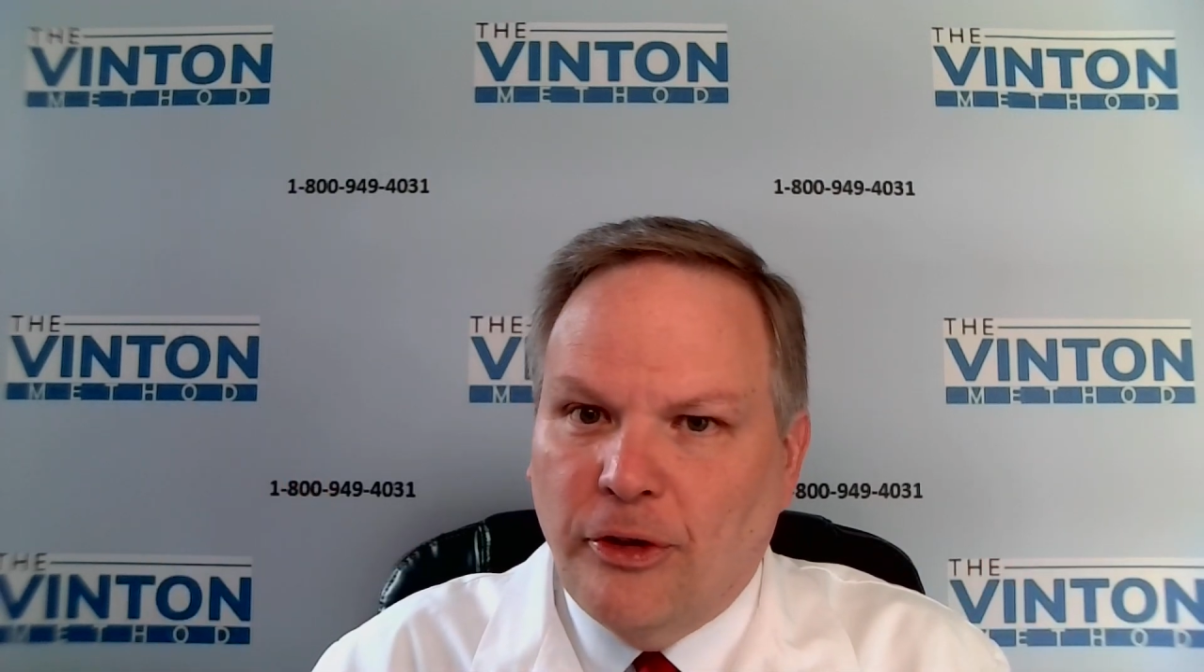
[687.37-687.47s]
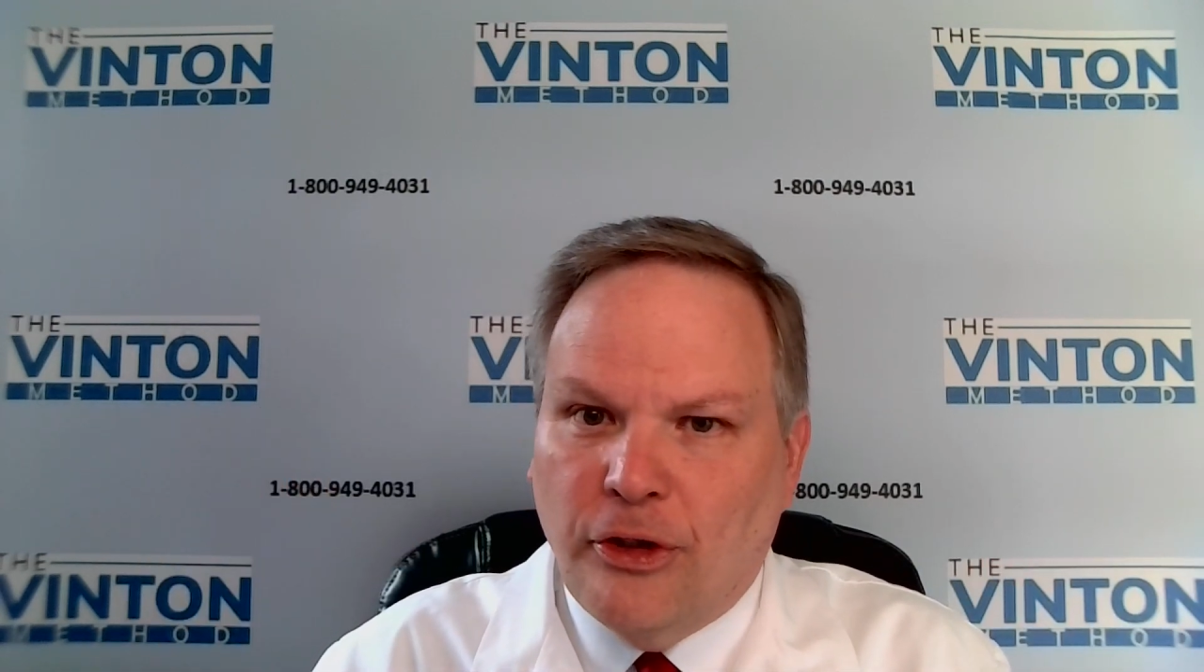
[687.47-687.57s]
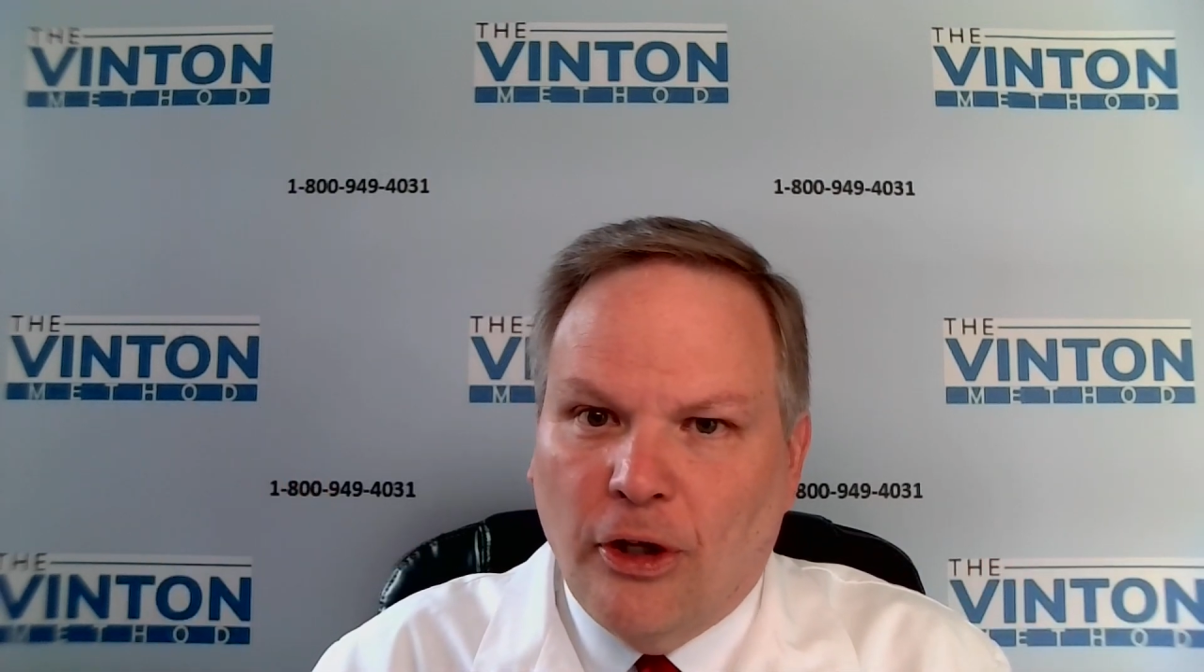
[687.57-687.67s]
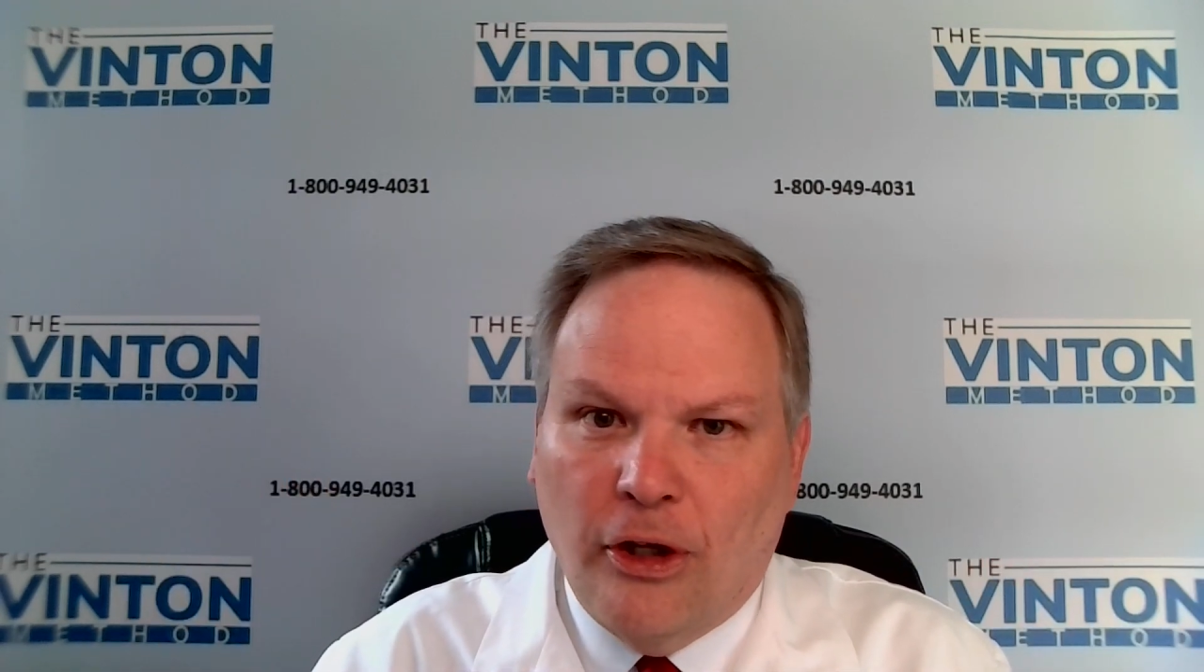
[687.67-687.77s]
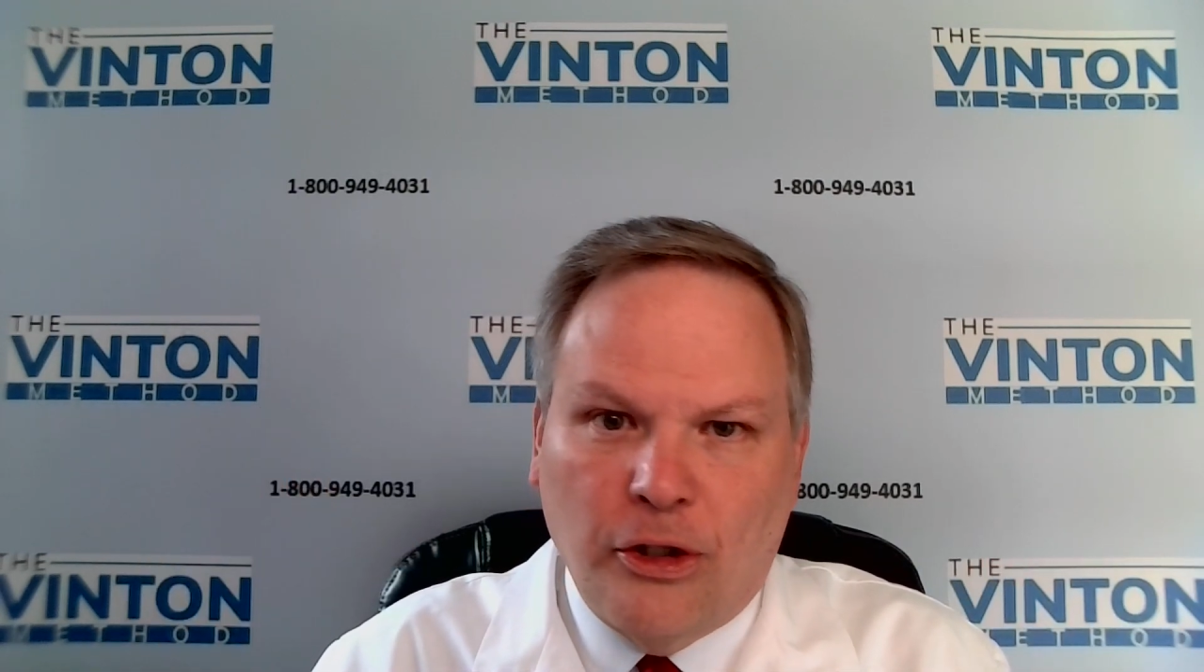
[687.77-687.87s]

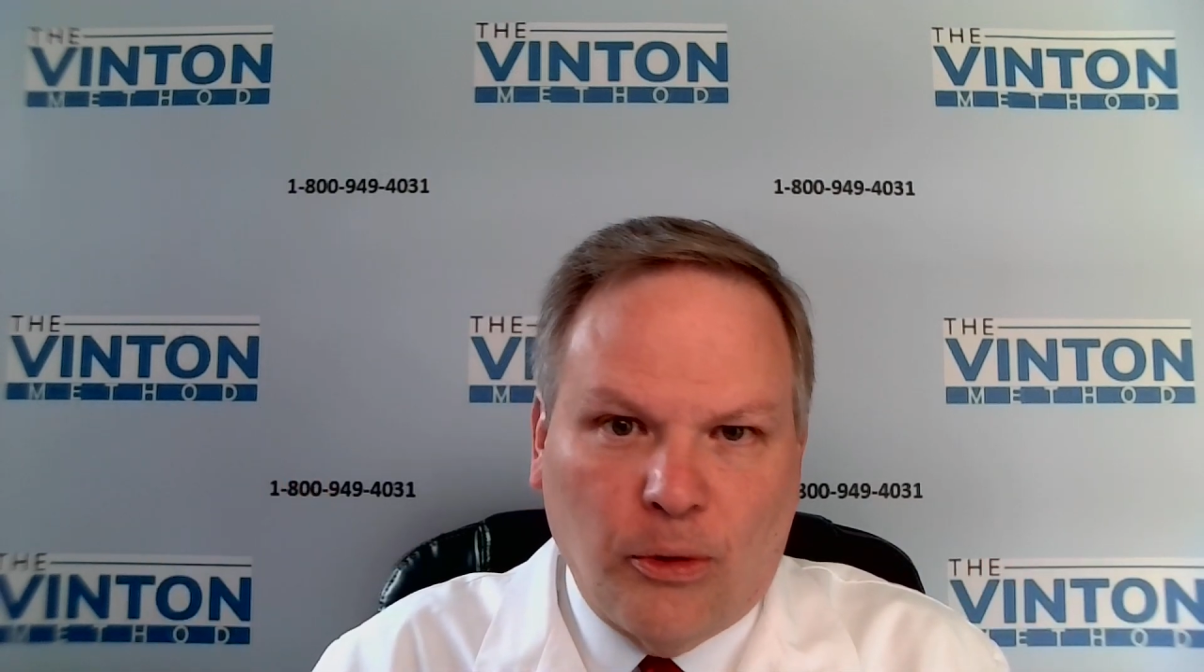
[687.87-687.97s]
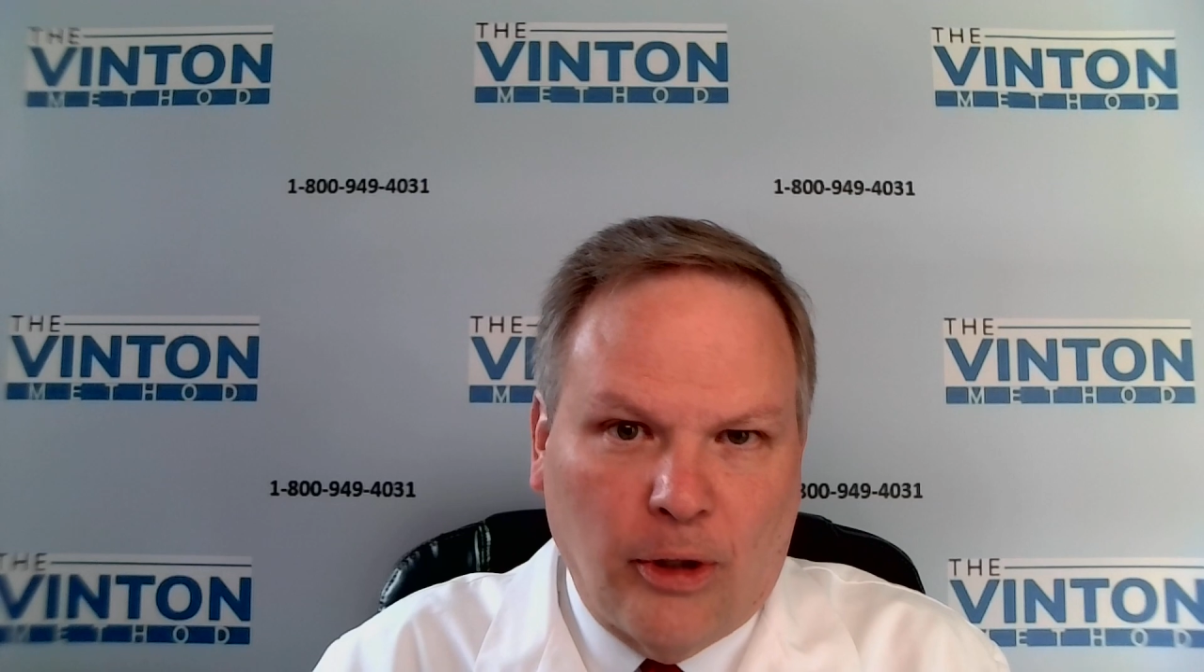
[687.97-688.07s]
charge or an